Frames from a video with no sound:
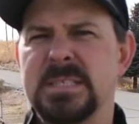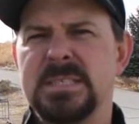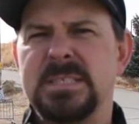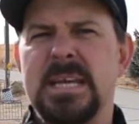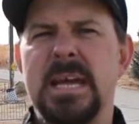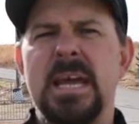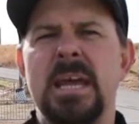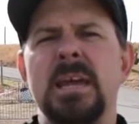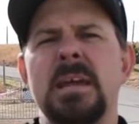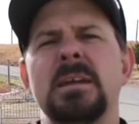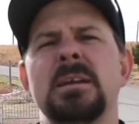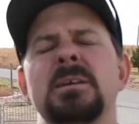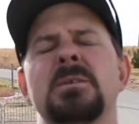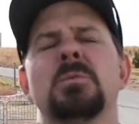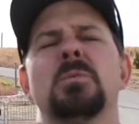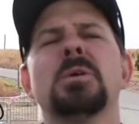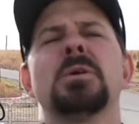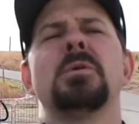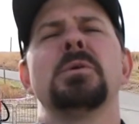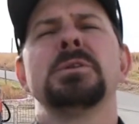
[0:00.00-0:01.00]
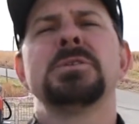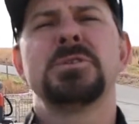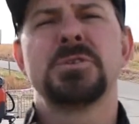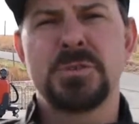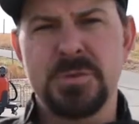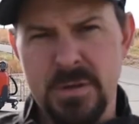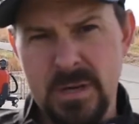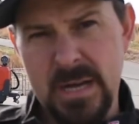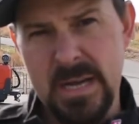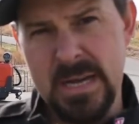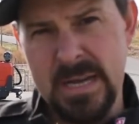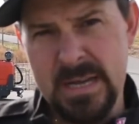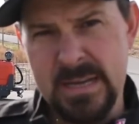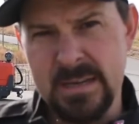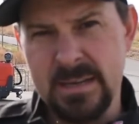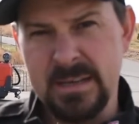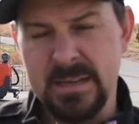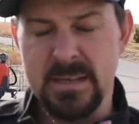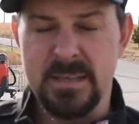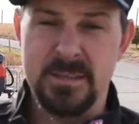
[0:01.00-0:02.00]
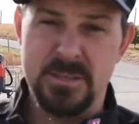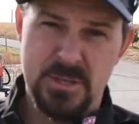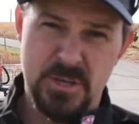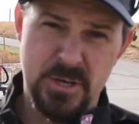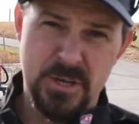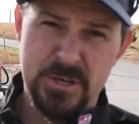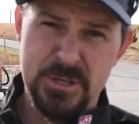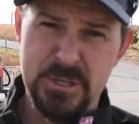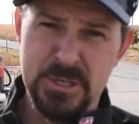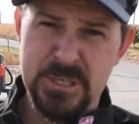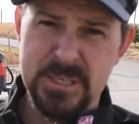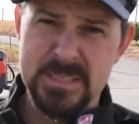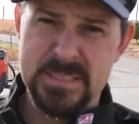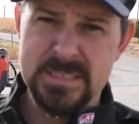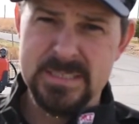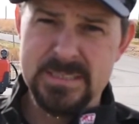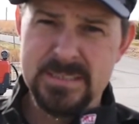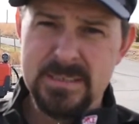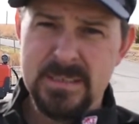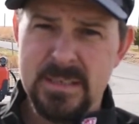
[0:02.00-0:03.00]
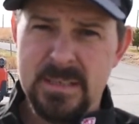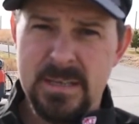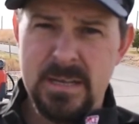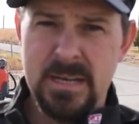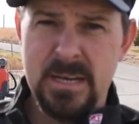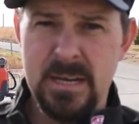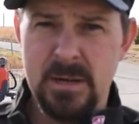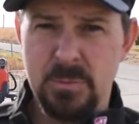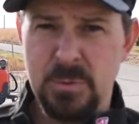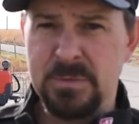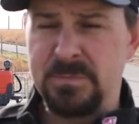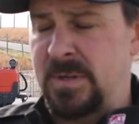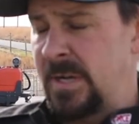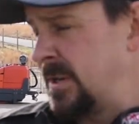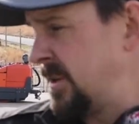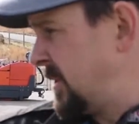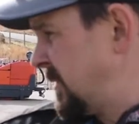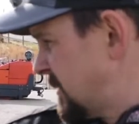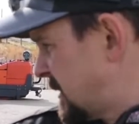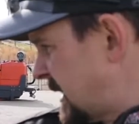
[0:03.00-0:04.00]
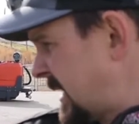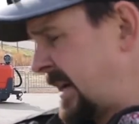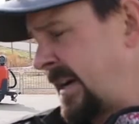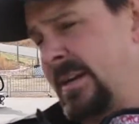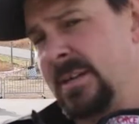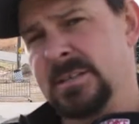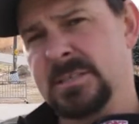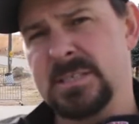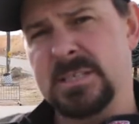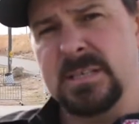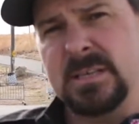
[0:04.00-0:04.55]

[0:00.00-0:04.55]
Today, we're going to try and get the car to hook. Uh, we've done new tires.